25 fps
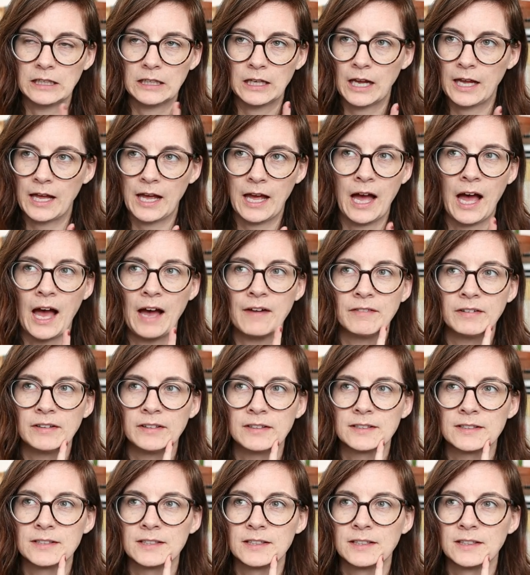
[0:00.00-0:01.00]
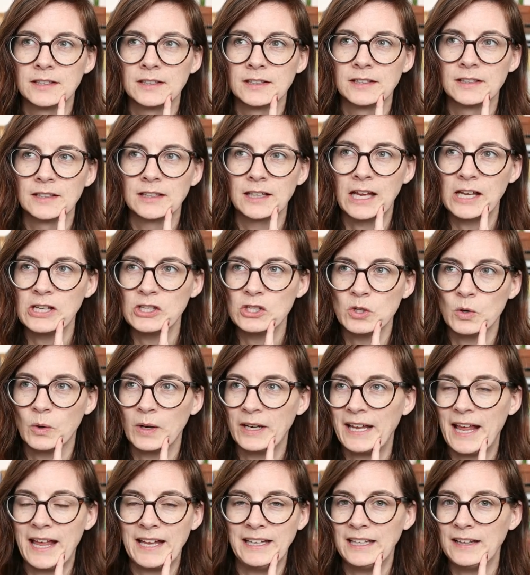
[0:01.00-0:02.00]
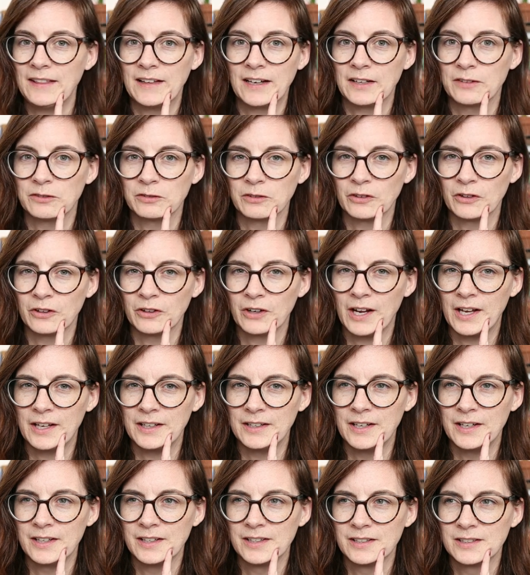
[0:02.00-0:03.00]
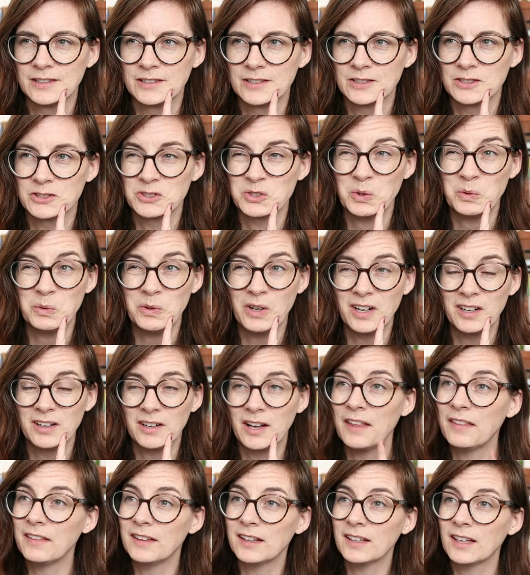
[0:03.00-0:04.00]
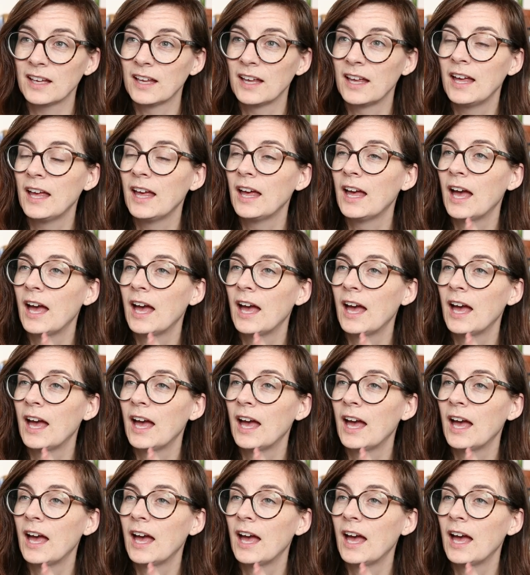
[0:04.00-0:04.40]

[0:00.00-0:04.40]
I haven't enjoyed any that I've read so far, I think.